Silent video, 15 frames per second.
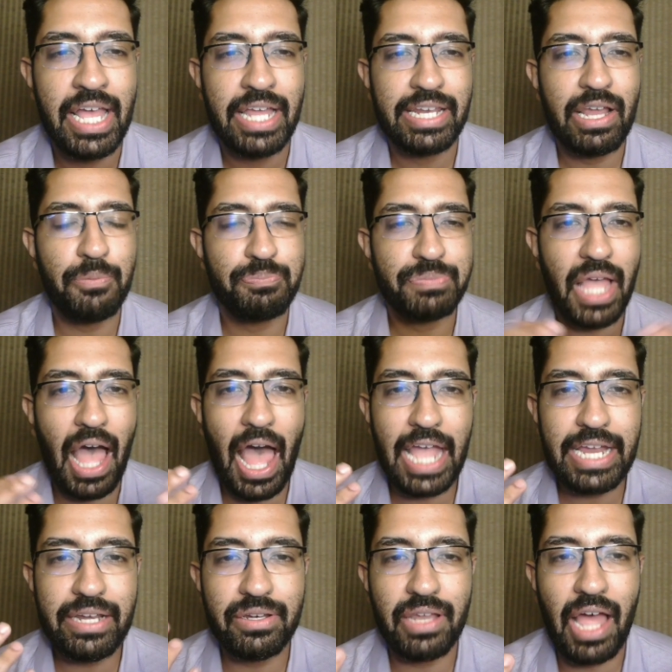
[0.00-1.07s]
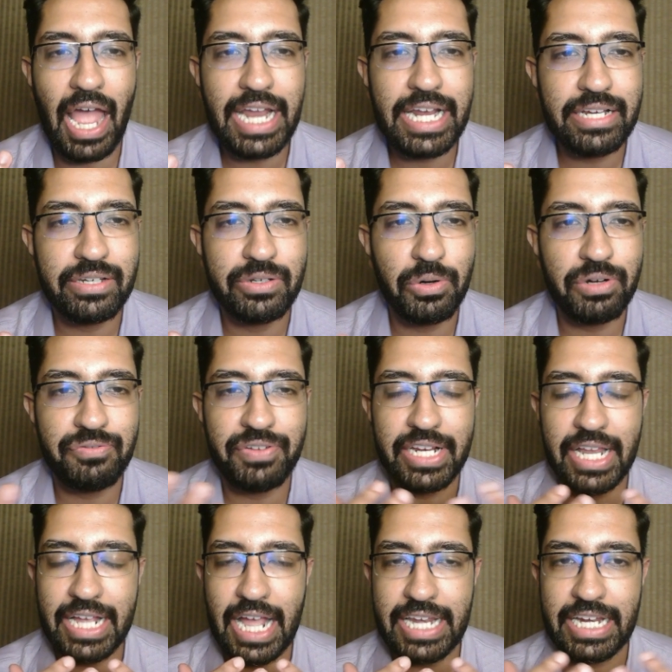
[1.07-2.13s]
Now, I don't feel
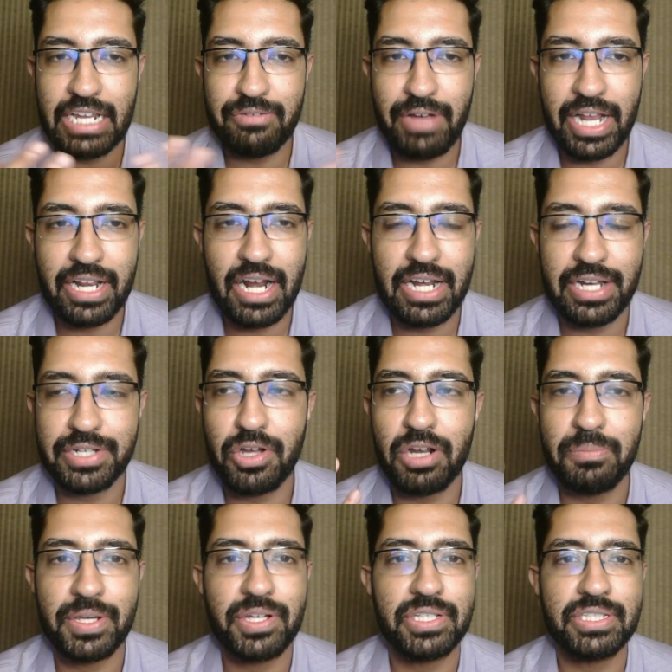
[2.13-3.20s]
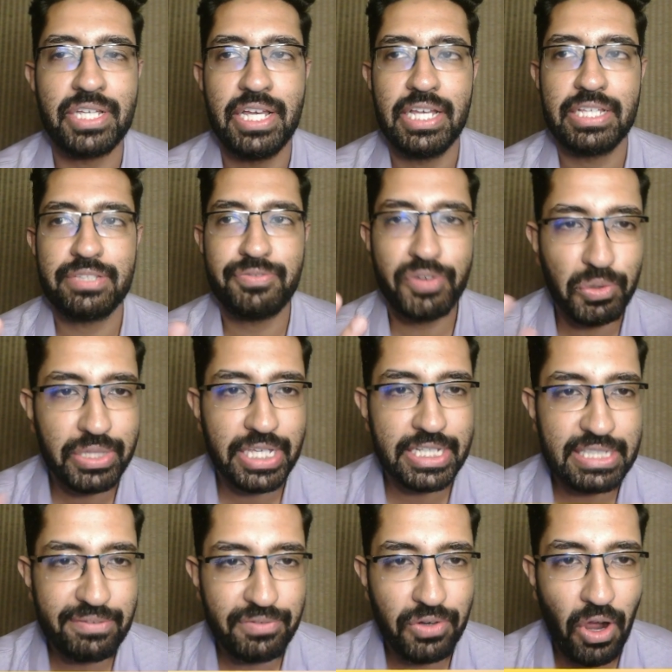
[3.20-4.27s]
like I need a wildcard at all because few things
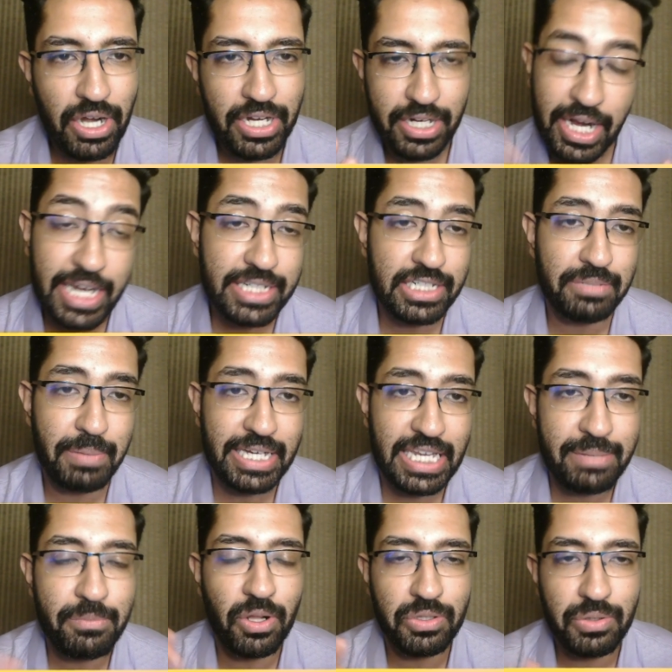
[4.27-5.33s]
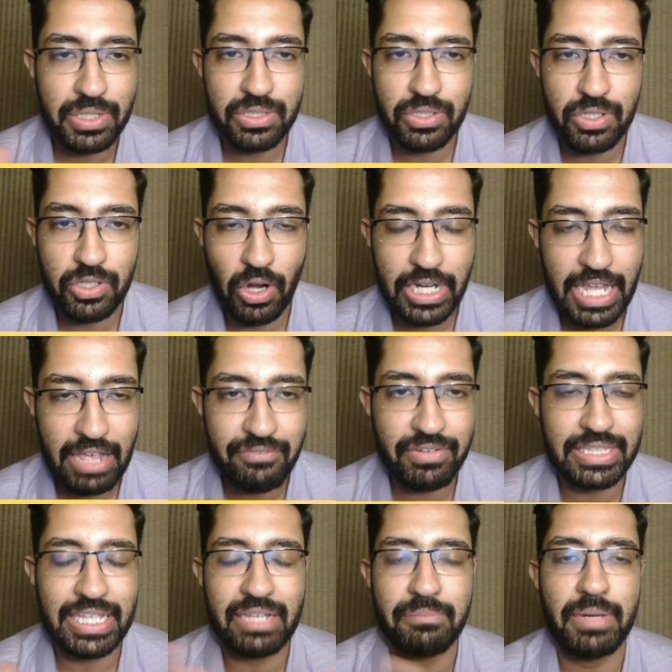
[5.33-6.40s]
have gone right in my team, although not
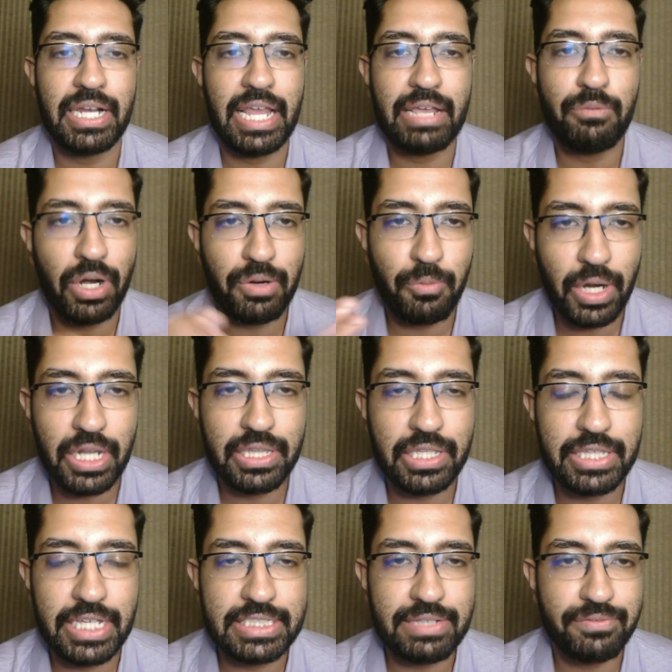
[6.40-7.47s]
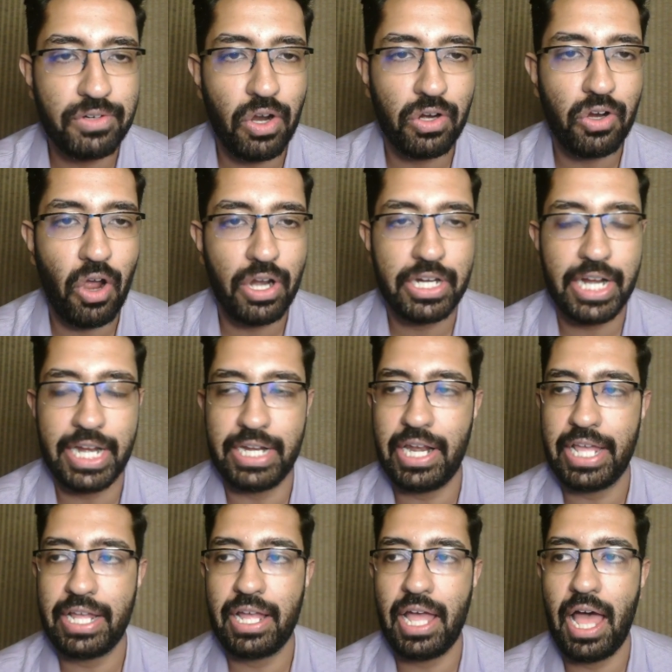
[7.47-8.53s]
everything. But like, what are the things have gone right?
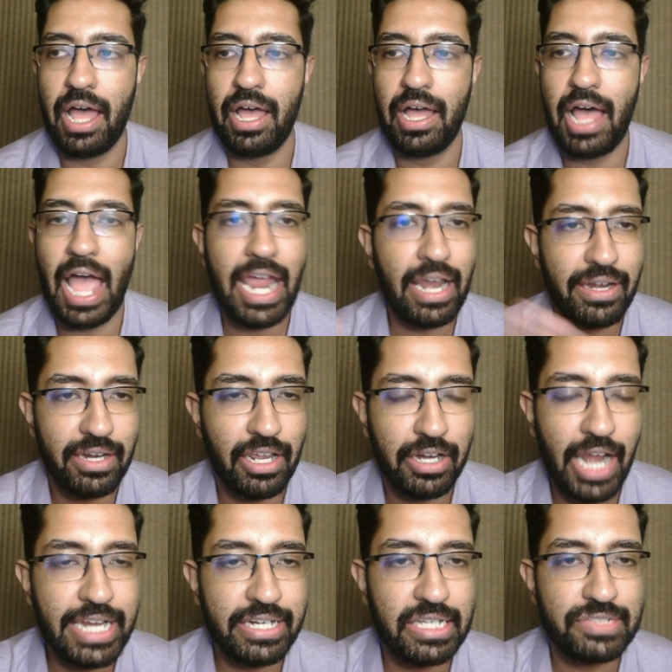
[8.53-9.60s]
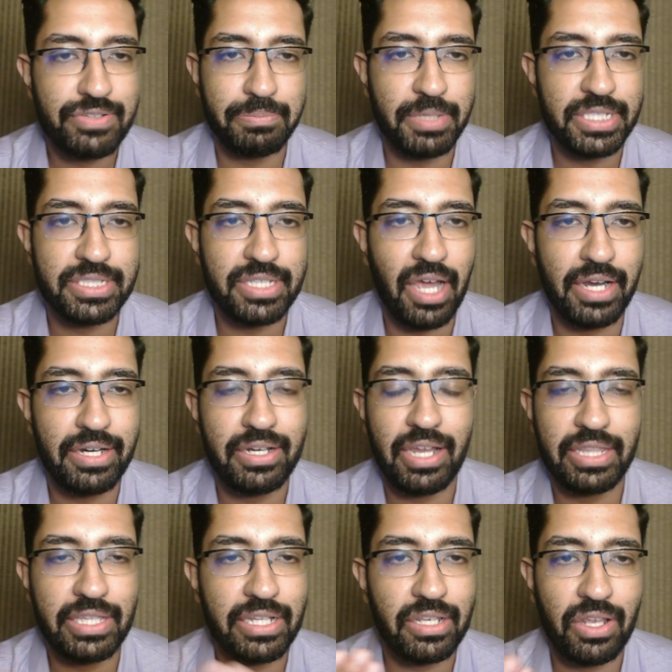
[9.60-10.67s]
Like, I had Reinders from the start. I
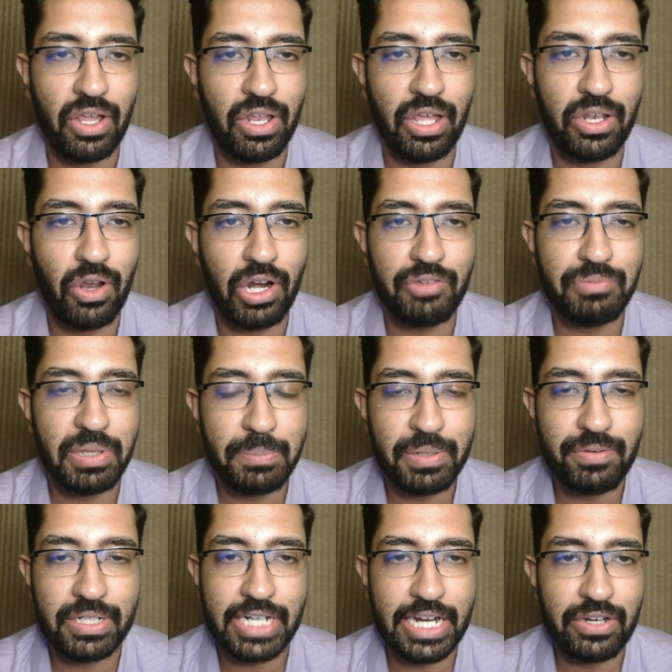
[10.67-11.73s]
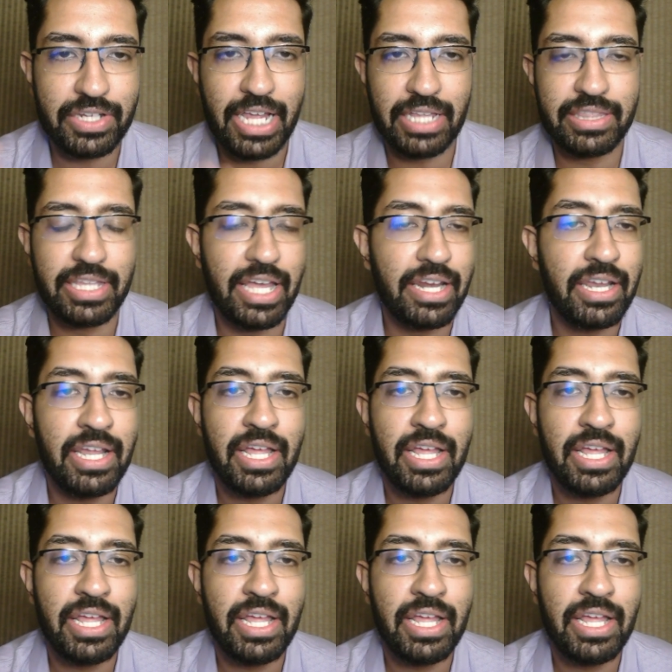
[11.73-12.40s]
think a lot of people were trying to get there.